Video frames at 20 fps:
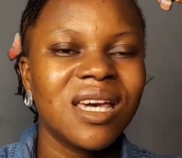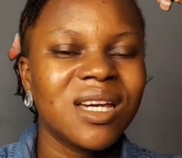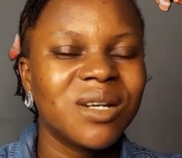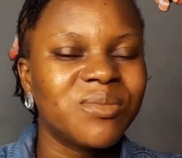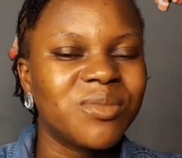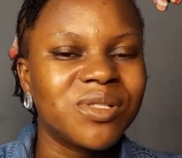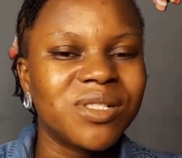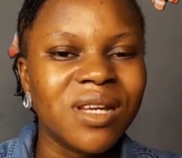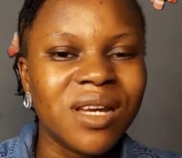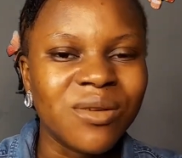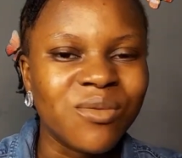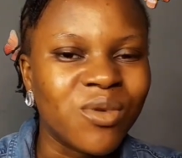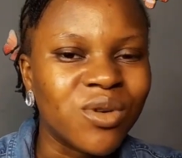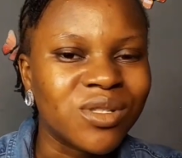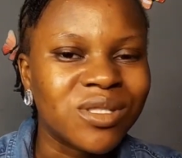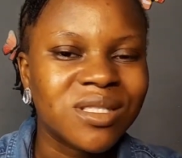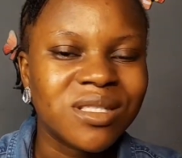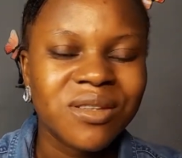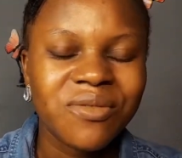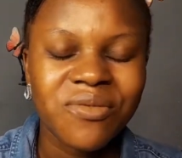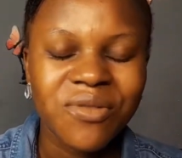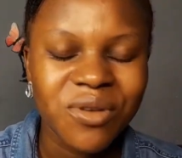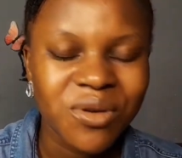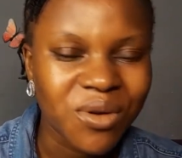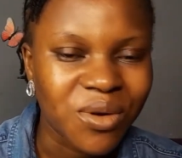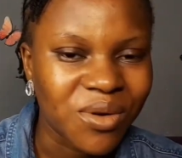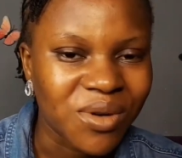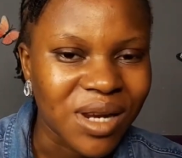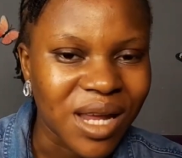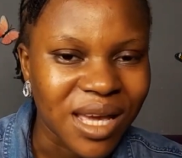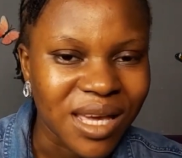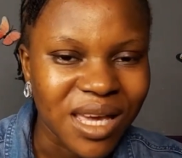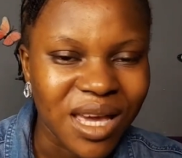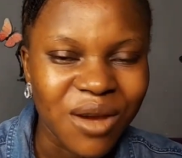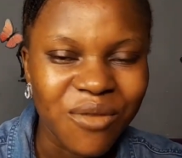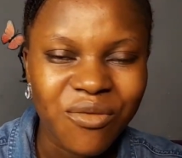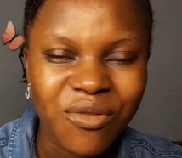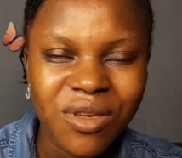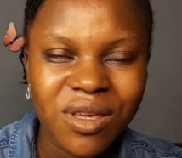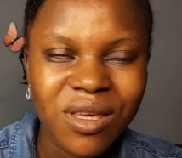But then it was difficult. Like,
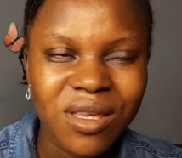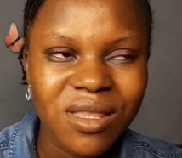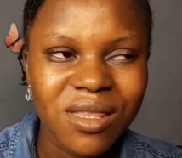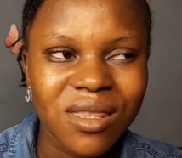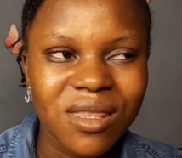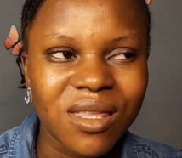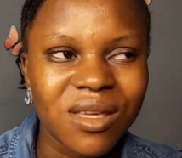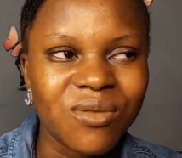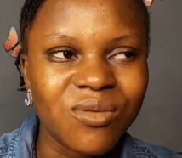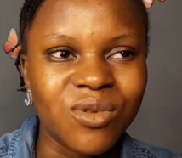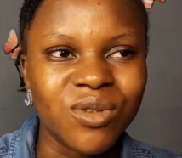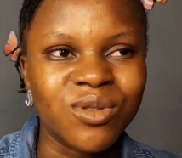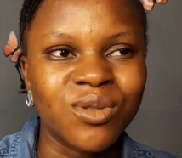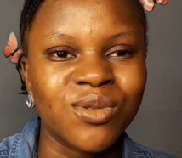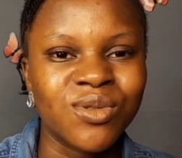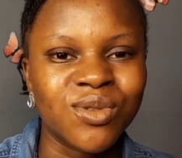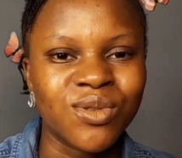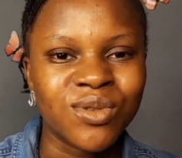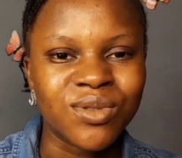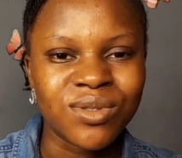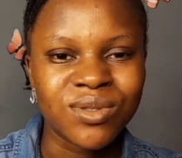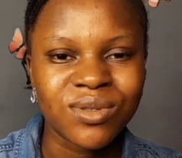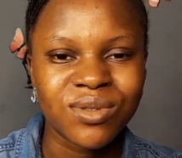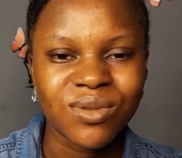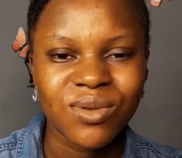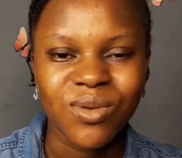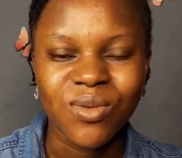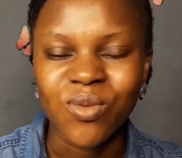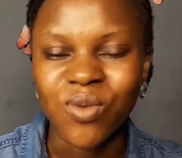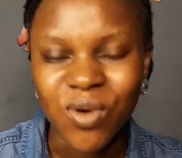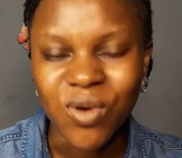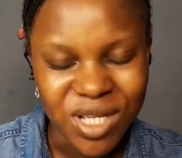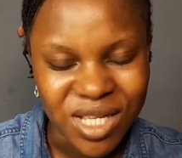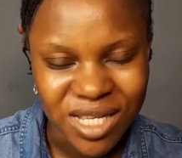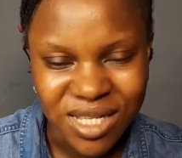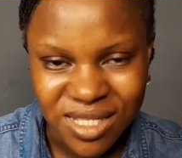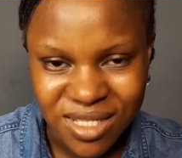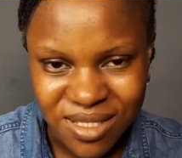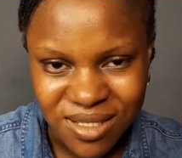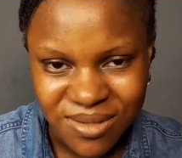everything was not just
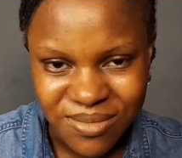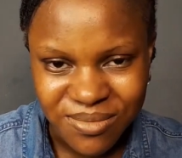working.